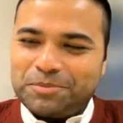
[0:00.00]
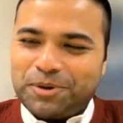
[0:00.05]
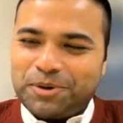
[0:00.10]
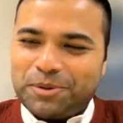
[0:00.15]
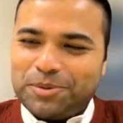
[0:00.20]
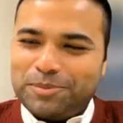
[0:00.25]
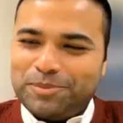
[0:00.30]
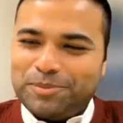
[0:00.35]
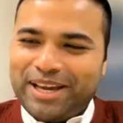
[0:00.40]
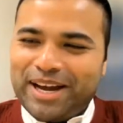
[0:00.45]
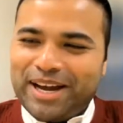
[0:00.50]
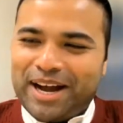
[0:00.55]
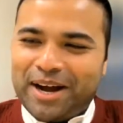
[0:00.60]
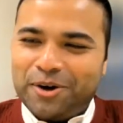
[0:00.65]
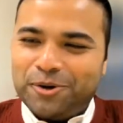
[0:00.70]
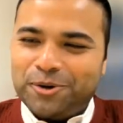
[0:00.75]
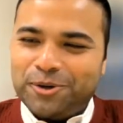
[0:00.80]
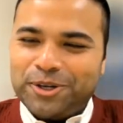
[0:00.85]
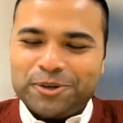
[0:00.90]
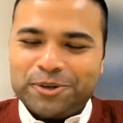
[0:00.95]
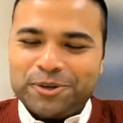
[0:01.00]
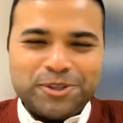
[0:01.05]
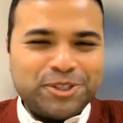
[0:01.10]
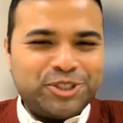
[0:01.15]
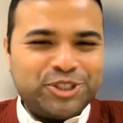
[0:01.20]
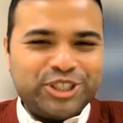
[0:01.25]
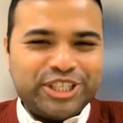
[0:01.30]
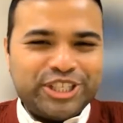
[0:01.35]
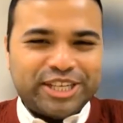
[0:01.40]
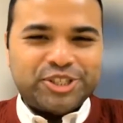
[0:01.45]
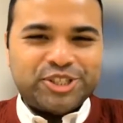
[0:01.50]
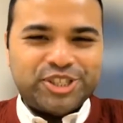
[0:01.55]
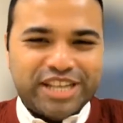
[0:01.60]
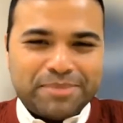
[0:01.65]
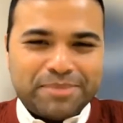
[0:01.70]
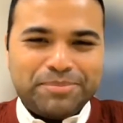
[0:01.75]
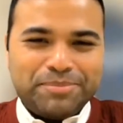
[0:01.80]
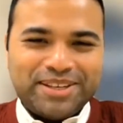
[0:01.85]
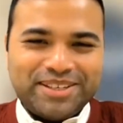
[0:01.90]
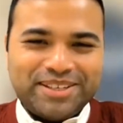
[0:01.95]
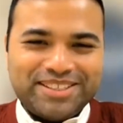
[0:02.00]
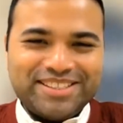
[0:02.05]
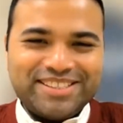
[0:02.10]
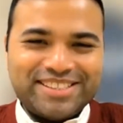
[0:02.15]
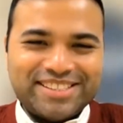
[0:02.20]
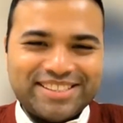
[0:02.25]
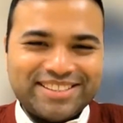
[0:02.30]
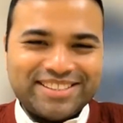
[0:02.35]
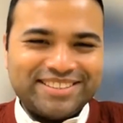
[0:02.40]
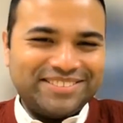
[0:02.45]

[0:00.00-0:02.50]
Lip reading: probably how, the chess champions,